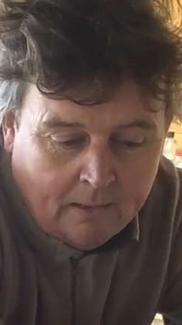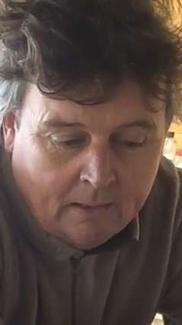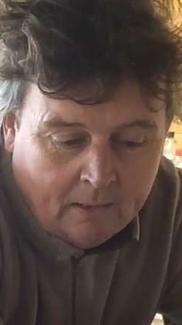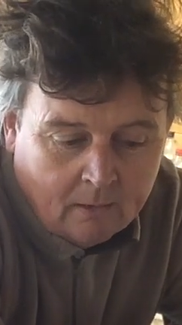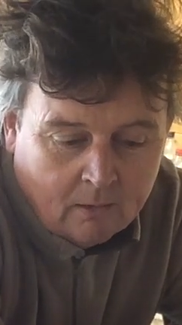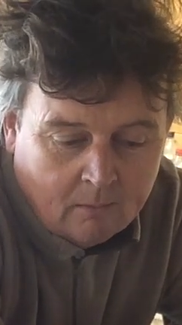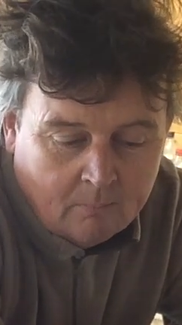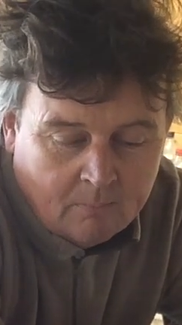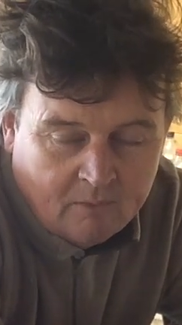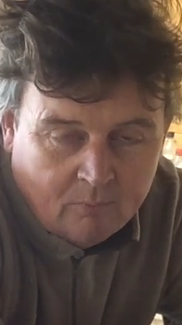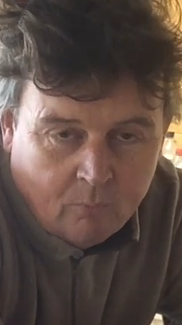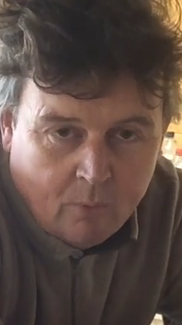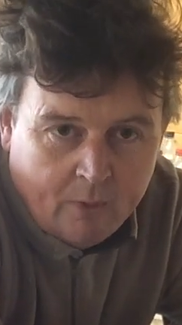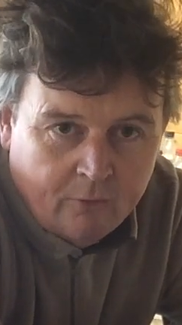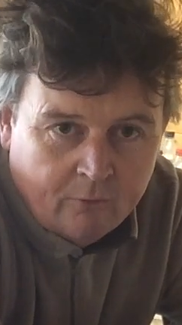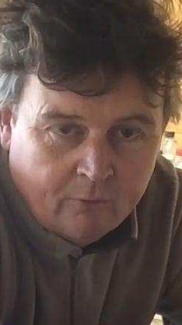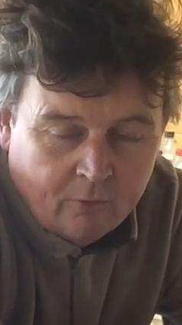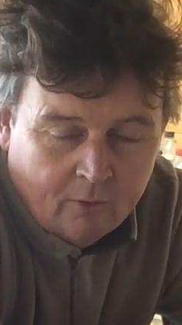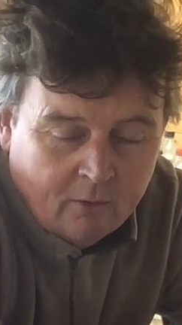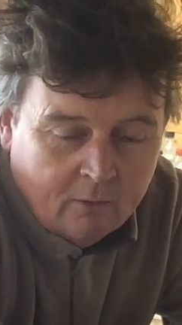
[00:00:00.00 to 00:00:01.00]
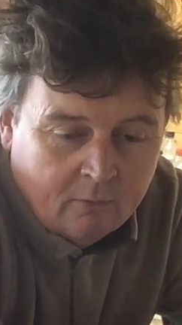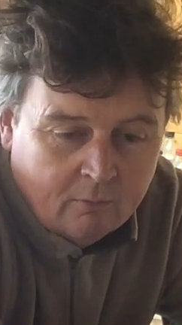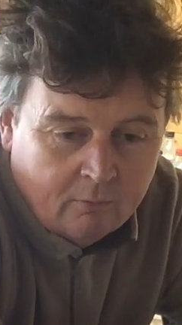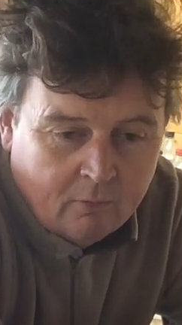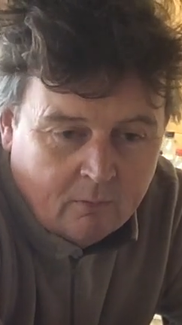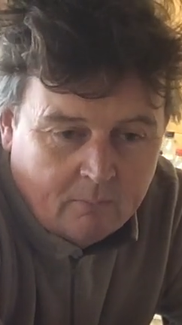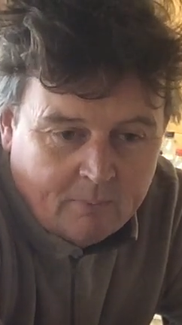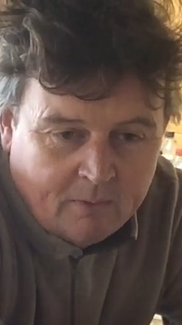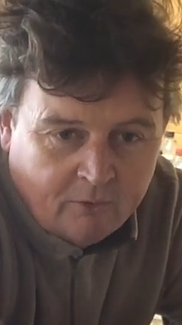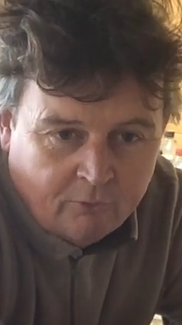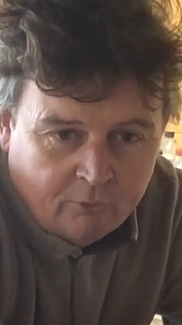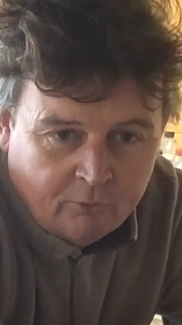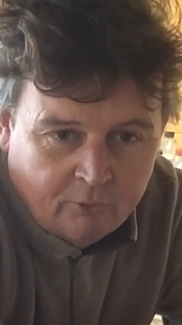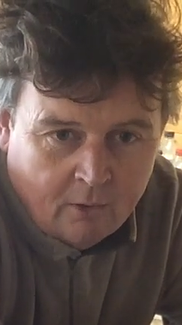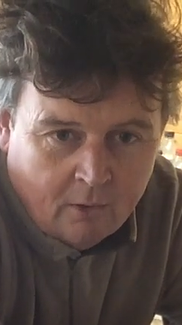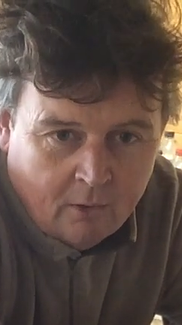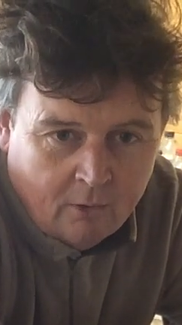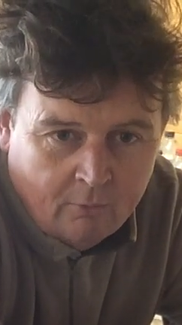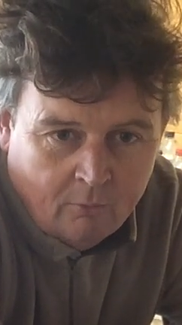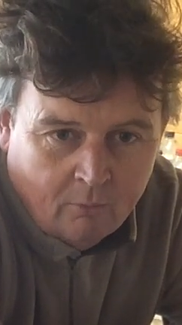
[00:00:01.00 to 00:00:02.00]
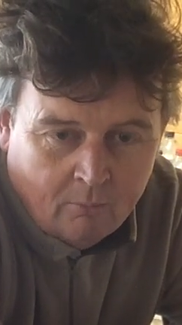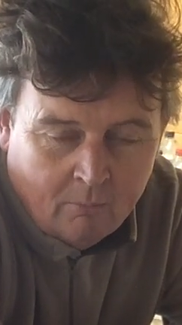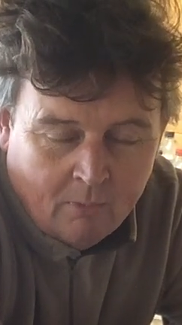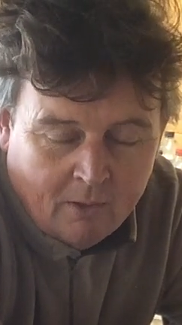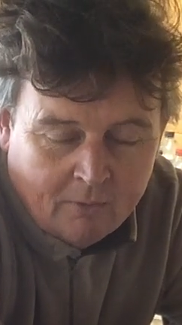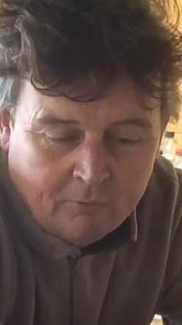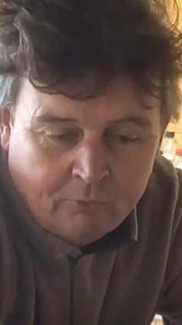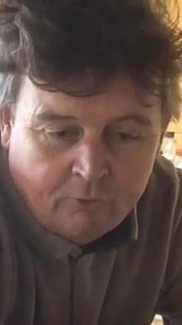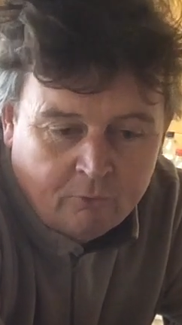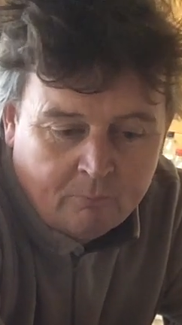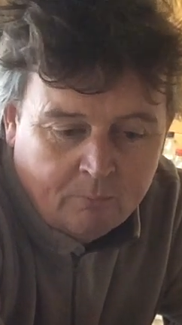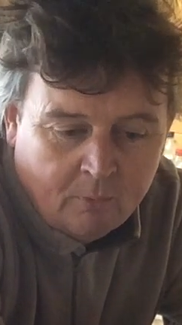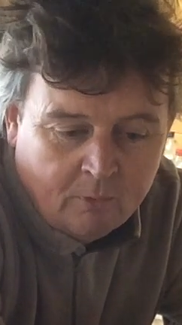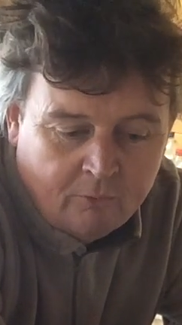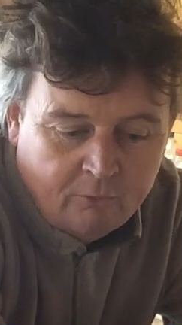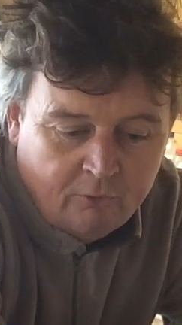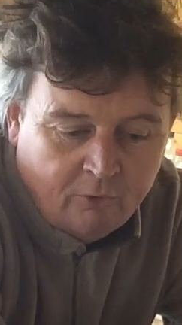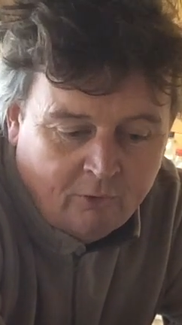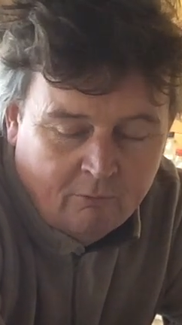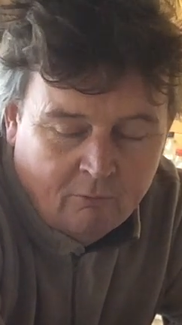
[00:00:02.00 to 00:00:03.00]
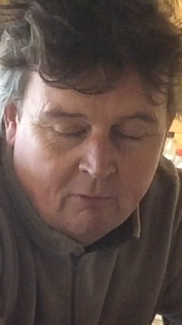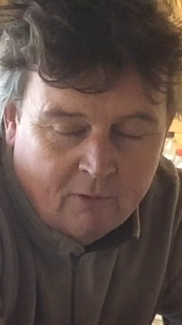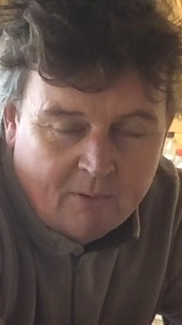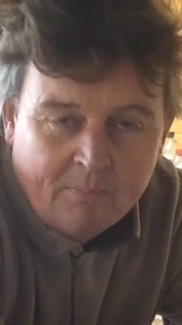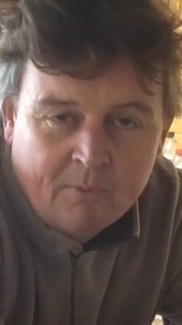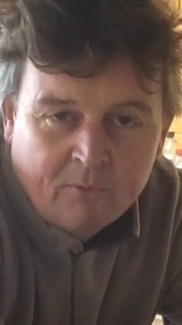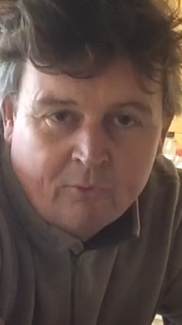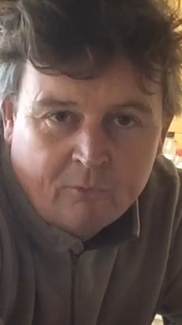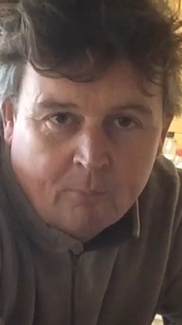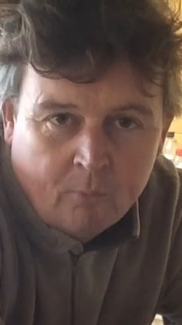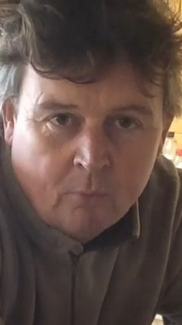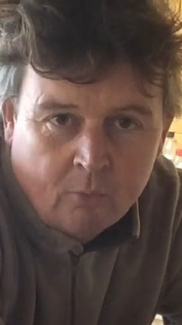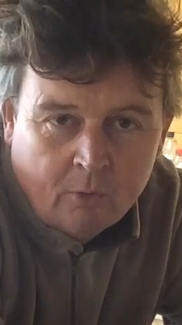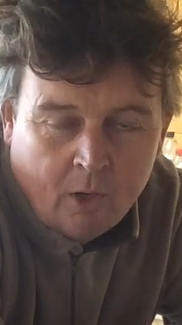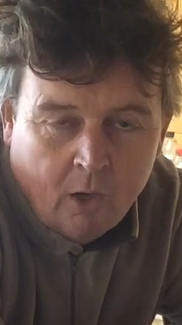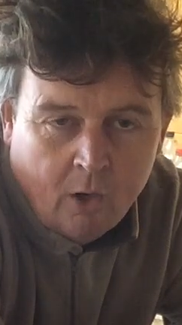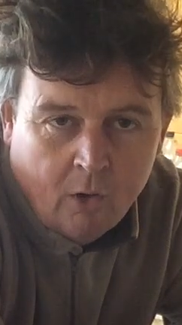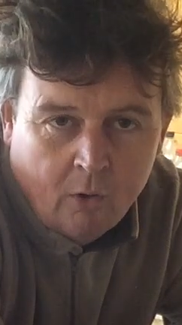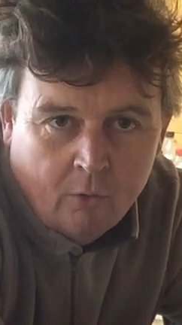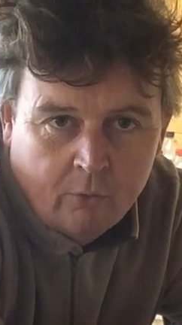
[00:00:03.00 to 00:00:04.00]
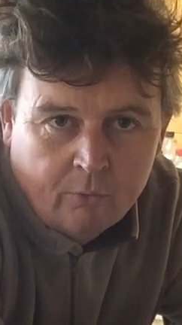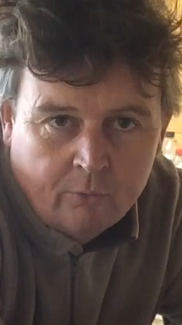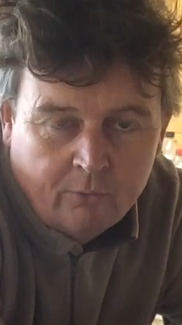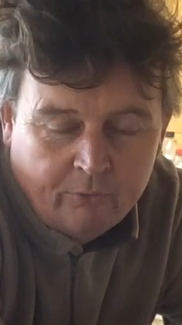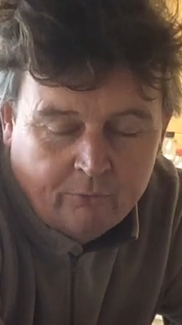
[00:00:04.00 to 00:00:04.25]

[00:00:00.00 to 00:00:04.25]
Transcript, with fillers: had a little bit of winter, a little bit of snow, not much, but generally miserable, cold.